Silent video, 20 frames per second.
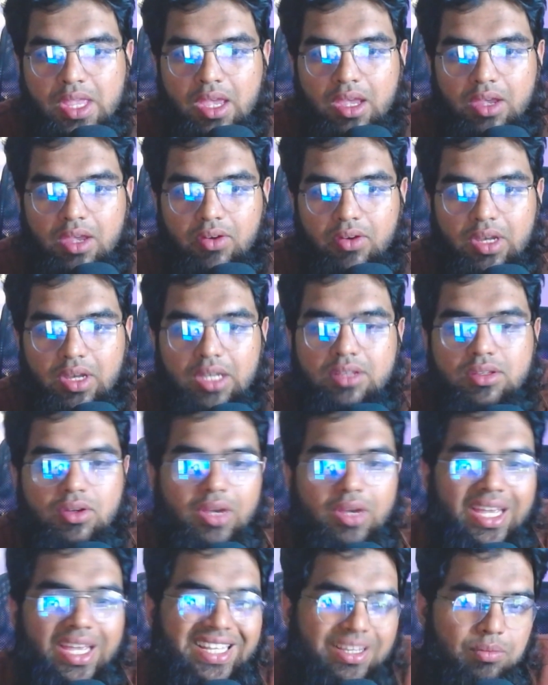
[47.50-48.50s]
right? So
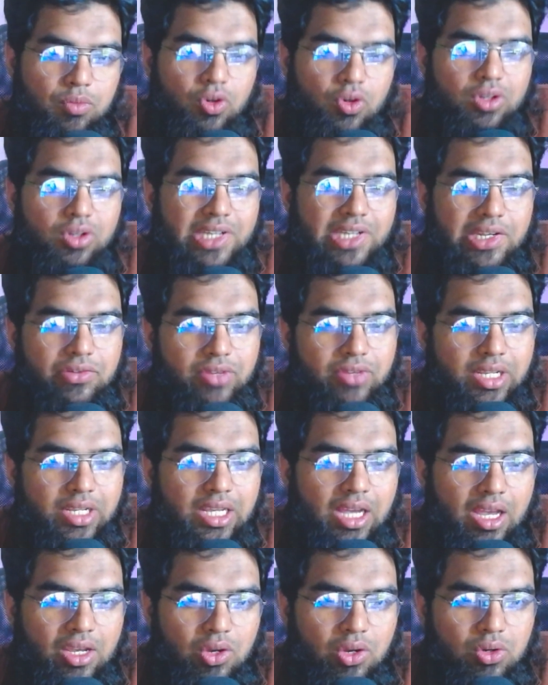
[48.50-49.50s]
any book, generally I
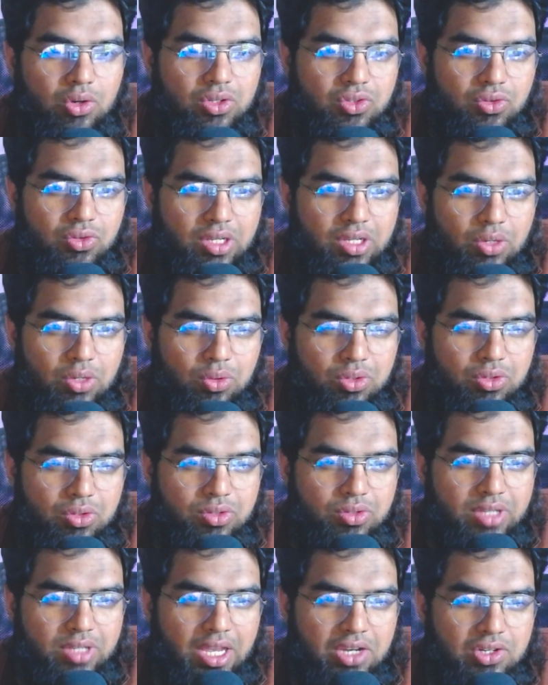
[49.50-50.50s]
go to the Urdu
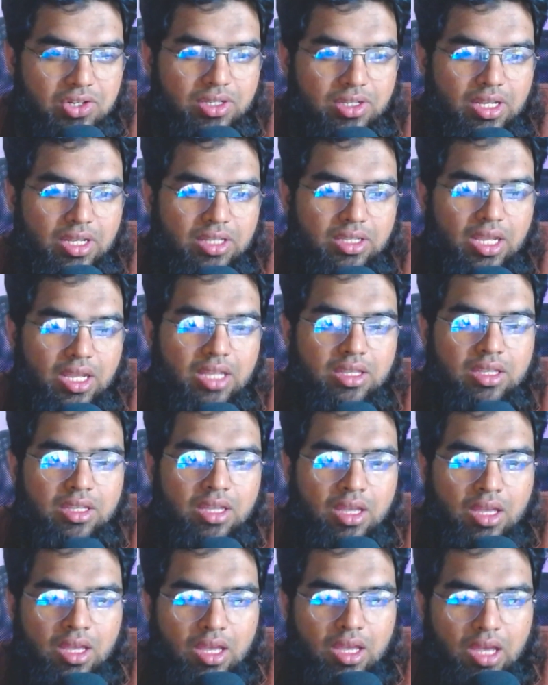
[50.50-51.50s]
section and then
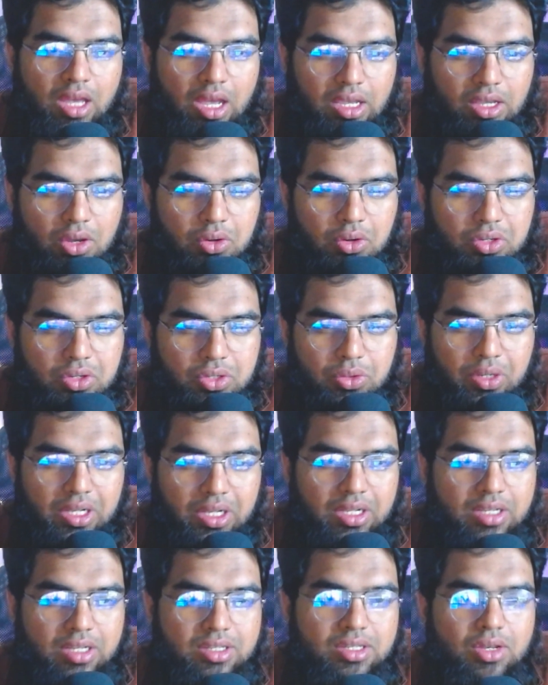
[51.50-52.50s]
I go to English.
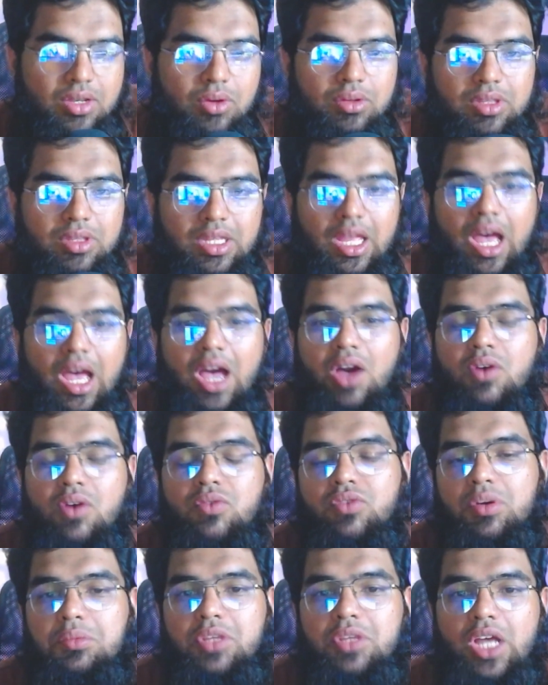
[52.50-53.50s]
So now,
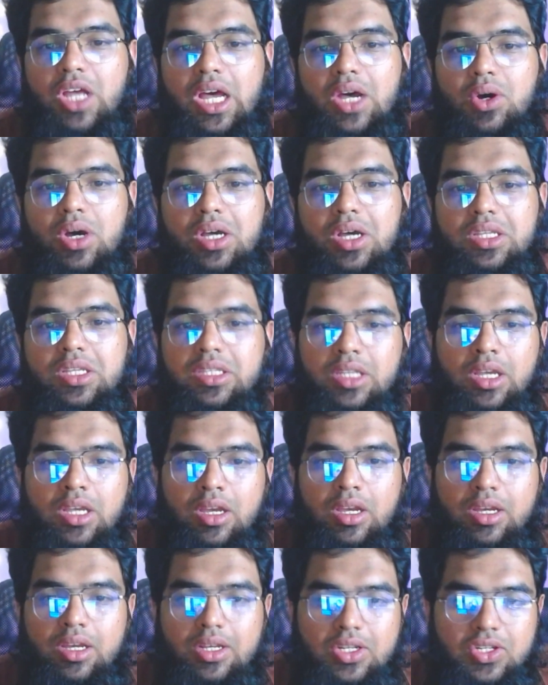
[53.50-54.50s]
from now on,
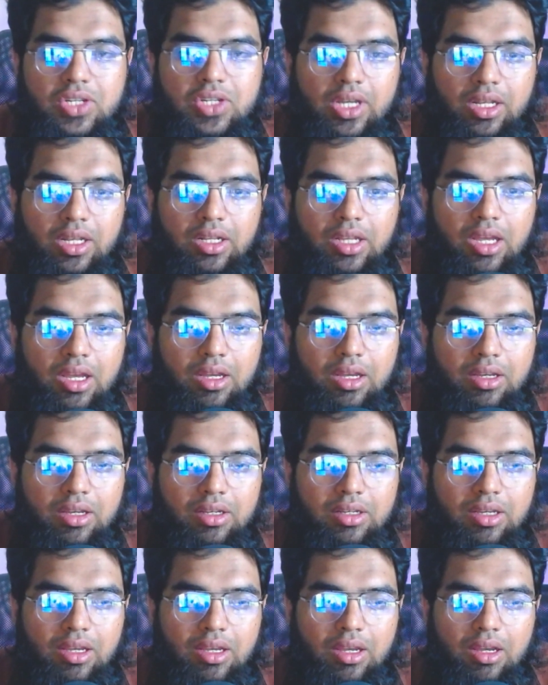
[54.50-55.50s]
inshallah,
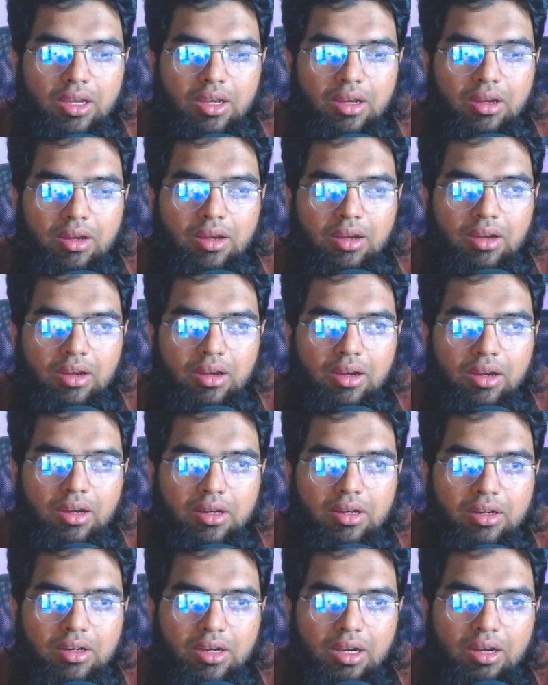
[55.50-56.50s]

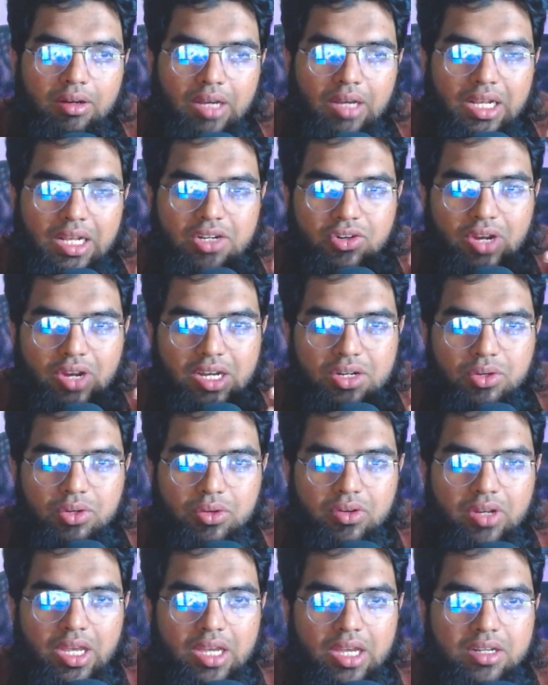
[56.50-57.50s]
I'll try to
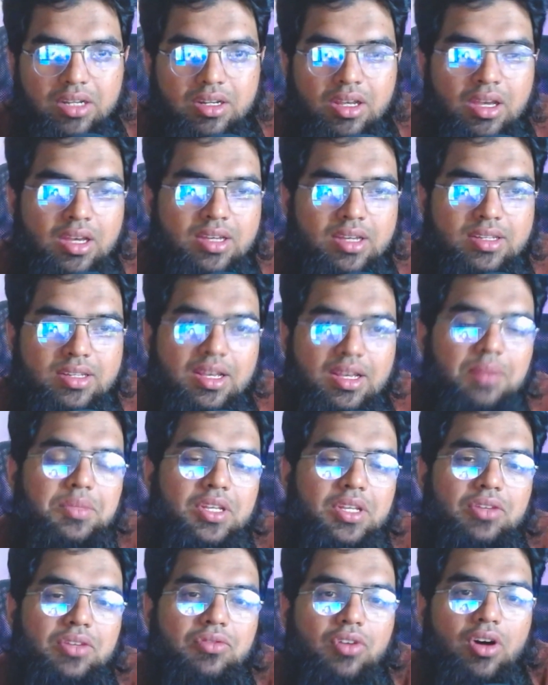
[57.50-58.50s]
create something
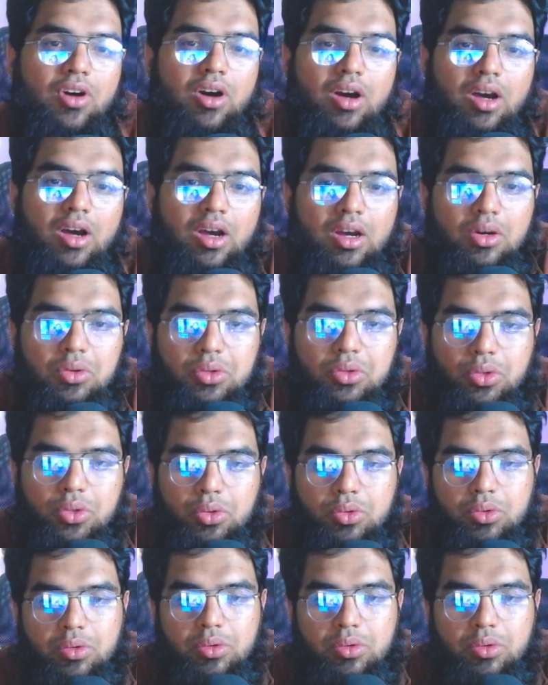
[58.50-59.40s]
for our Urdu